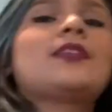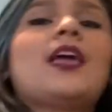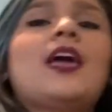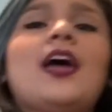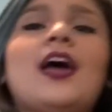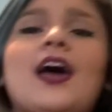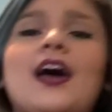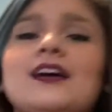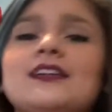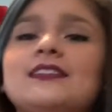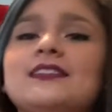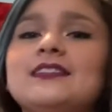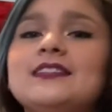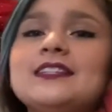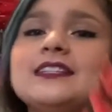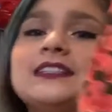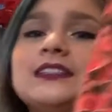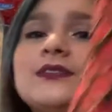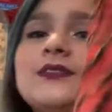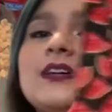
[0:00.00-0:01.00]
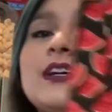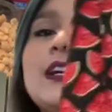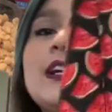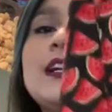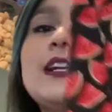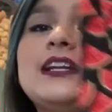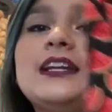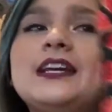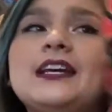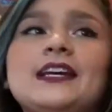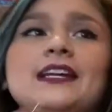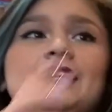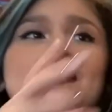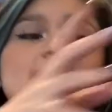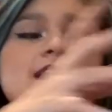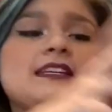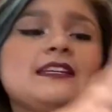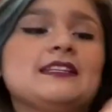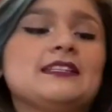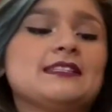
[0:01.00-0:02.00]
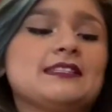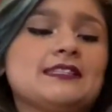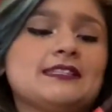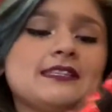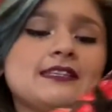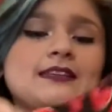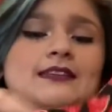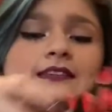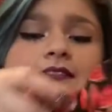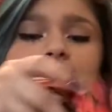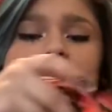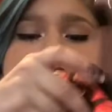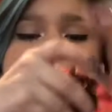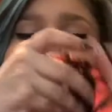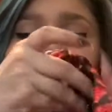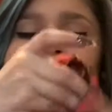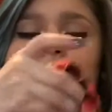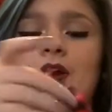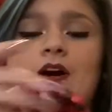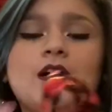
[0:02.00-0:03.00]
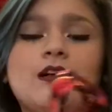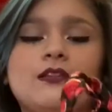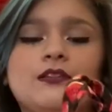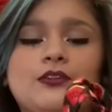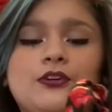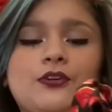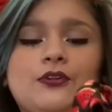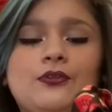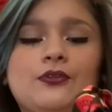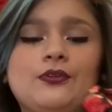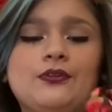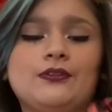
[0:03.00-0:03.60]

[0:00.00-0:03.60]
And this one needs some hollow